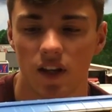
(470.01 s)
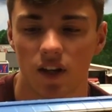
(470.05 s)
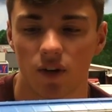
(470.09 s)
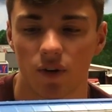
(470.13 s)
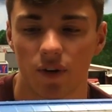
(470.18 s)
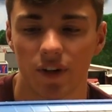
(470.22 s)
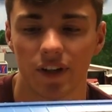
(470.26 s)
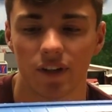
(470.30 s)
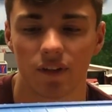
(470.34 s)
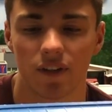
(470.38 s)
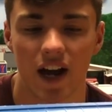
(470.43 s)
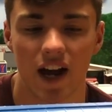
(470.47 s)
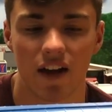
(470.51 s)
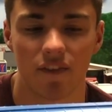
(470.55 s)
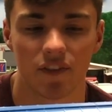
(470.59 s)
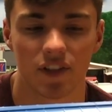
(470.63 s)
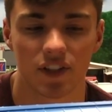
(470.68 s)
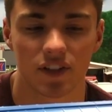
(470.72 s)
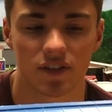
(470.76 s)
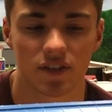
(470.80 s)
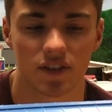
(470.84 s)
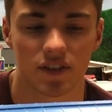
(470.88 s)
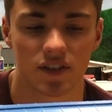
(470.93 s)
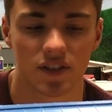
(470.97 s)
great
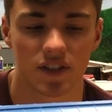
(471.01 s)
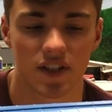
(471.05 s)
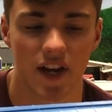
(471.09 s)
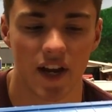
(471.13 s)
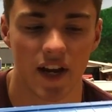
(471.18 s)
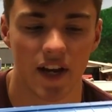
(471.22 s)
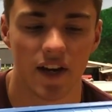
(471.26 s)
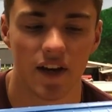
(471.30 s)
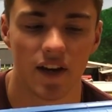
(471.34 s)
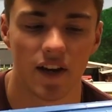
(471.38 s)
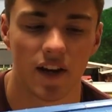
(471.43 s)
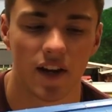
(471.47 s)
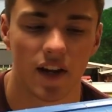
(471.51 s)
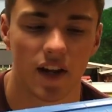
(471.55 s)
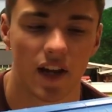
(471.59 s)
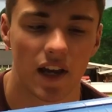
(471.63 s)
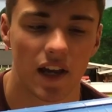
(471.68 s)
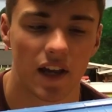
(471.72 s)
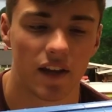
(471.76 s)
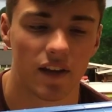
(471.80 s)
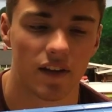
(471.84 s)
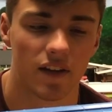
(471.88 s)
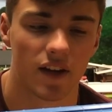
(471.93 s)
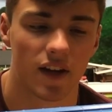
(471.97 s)
graphics on the side,
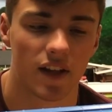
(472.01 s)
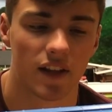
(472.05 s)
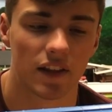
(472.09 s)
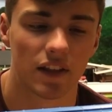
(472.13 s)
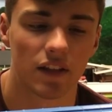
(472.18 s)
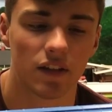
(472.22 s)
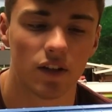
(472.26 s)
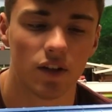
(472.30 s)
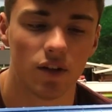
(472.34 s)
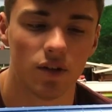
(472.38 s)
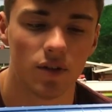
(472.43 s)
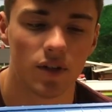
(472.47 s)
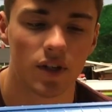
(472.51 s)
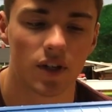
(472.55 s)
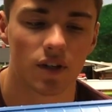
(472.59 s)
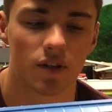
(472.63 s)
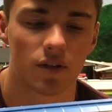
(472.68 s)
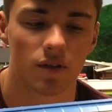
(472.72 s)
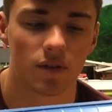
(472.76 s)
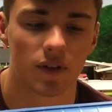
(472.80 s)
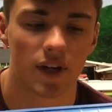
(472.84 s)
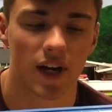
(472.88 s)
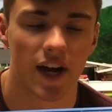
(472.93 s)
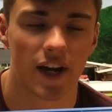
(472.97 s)
and the
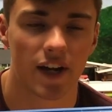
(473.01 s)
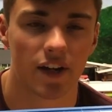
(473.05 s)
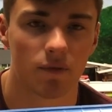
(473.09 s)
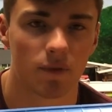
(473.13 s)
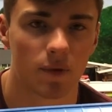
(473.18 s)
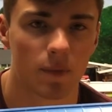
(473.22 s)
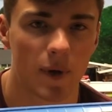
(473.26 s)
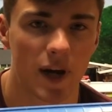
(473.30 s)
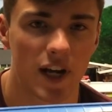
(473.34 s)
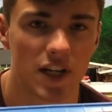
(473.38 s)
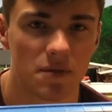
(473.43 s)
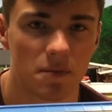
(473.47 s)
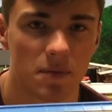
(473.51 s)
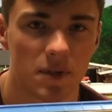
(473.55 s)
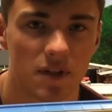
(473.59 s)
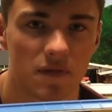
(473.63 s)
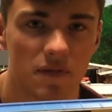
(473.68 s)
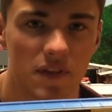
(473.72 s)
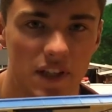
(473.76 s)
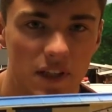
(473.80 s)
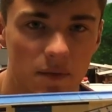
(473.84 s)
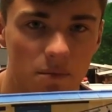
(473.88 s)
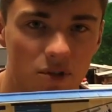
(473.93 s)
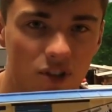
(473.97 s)
logo kind of reminds me
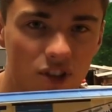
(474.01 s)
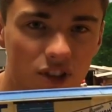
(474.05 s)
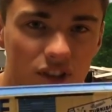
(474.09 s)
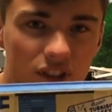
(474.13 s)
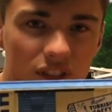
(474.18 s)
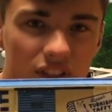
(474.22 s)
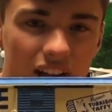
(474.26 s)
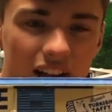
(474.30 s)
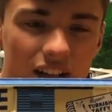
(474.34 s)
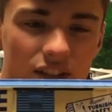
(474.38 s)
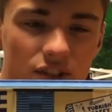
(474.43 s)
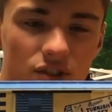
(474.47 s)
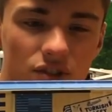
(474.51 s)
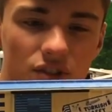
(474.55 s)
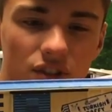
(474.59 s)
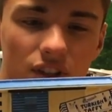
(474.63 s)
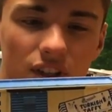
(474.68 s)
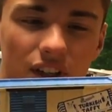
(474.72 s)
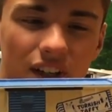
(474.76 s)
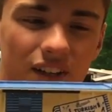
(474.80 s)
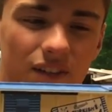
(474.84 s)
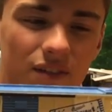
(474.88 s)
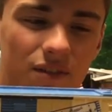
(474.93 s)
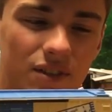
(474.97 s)
of the Brooklyn Dodgers
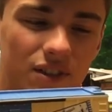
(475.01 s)
logo.